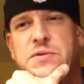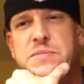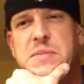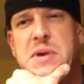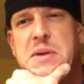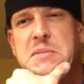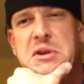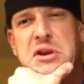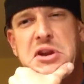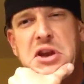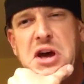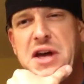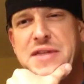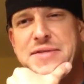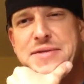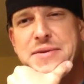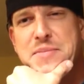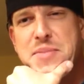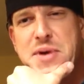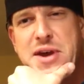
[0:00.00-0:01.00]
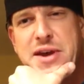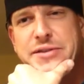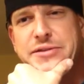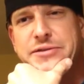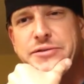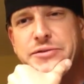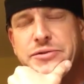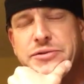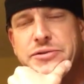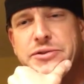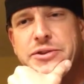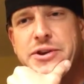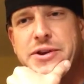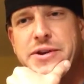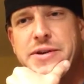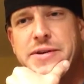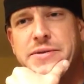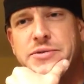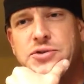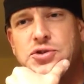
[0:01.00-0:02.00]
maybe not the best
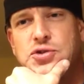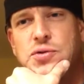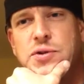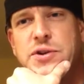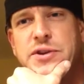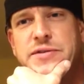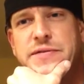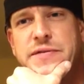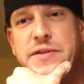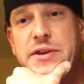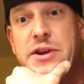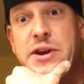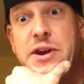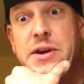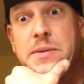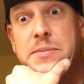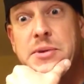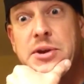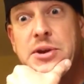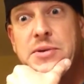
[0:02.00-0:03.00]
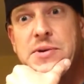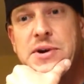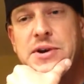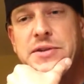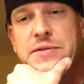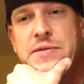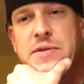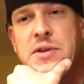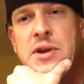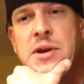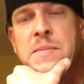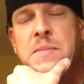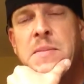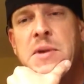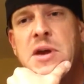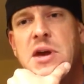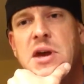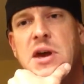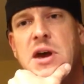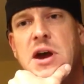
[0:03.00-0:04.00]
choice via company-wise for them.
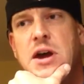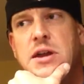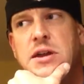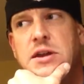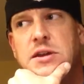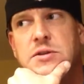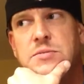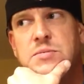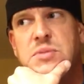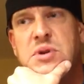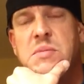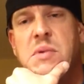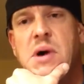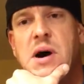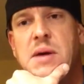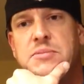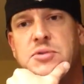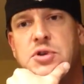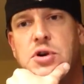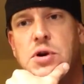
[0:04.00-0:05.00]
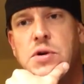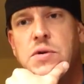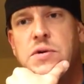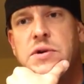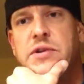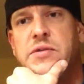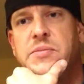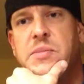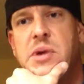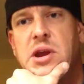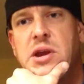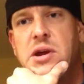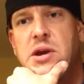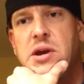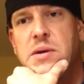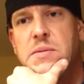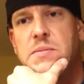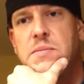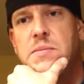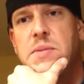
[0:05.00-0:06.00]
I think their Bebop drone has been
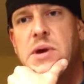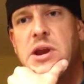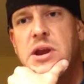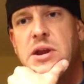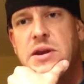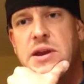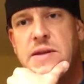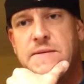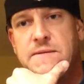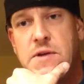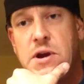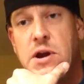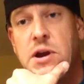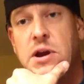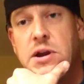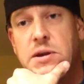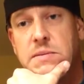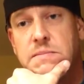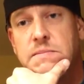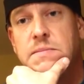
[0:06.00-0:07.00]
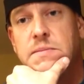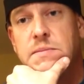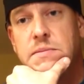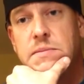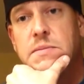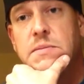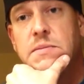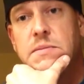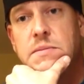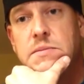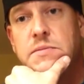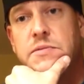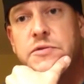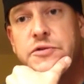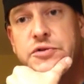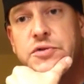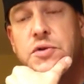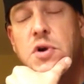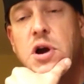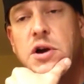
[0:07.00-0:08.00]
a very
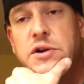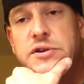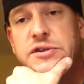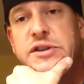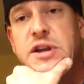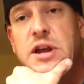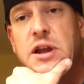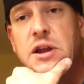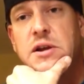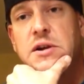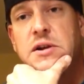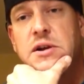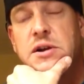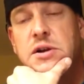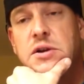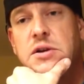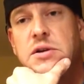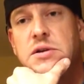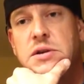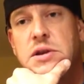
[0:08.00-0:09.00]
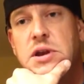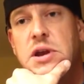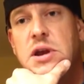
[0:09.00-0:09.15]
strong seller and a good